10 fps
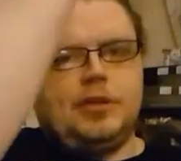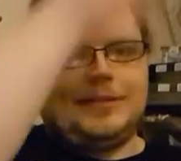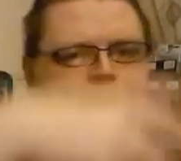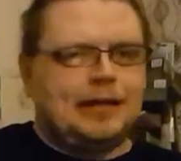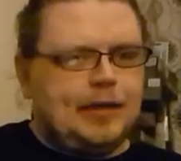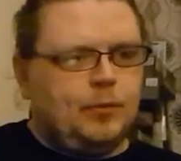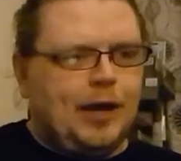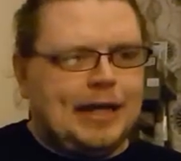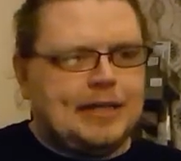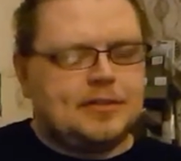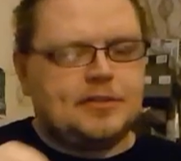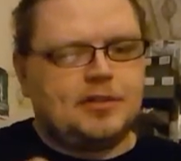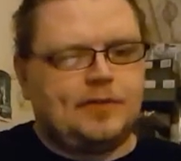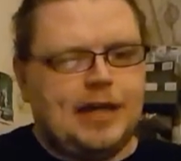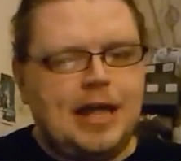dangling wires and
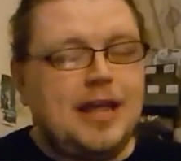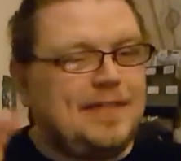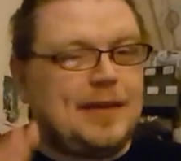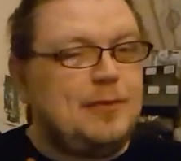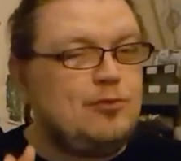stuff like that. That'd be